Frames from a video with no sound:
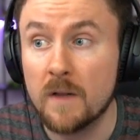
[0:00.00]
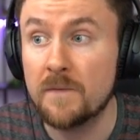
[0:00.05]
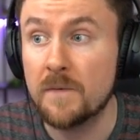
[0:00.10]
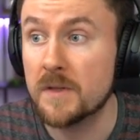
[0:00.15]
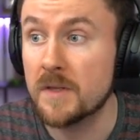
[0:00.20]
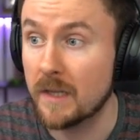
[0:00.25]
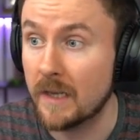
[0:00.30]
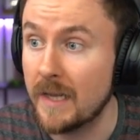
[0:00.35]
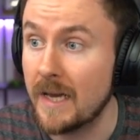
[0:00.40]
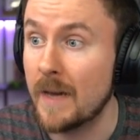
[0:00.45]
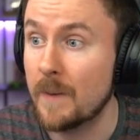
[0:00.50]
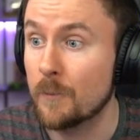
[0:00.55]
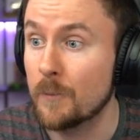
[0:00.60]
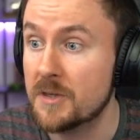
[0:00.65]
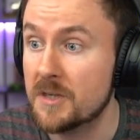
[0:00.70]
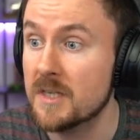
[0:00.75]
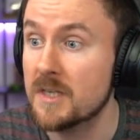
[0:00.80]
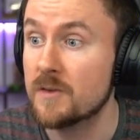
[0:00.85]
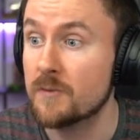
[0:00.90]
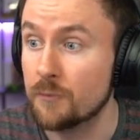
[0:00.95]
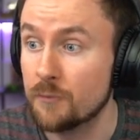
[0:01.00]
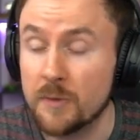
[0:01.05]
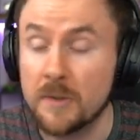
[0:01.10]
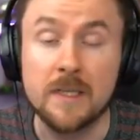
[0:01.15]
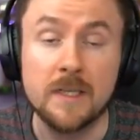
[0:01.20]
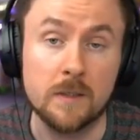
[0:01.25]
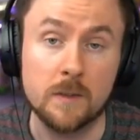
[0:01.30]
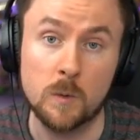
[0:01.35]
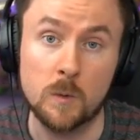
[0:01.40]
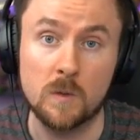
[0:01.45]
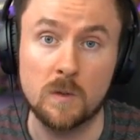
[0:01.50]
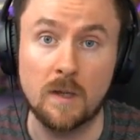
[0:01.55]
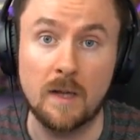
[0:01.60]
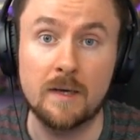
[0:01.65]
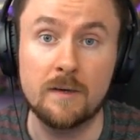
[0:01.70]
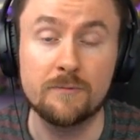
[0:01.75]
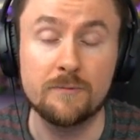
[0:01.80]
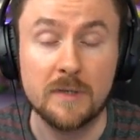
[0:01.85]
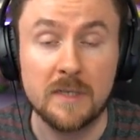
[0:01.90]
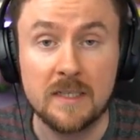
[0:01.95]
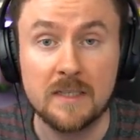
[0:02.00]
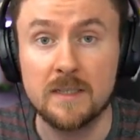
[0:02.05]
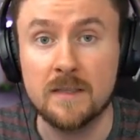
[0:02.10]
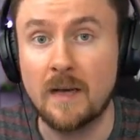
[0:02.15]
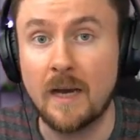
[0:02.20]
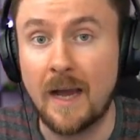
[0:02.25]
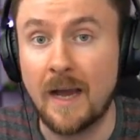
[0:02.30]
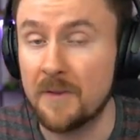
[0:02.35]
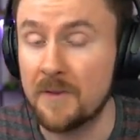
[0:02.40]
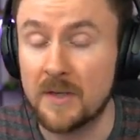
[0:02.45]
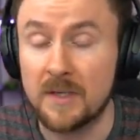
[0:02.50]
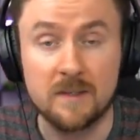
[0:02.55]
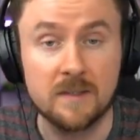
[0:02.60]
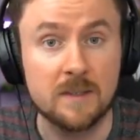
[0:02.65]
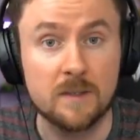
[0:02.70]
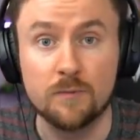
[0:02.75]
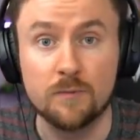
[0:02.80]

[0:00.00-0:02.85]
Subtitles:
for the lab, which is really cool. I think it's a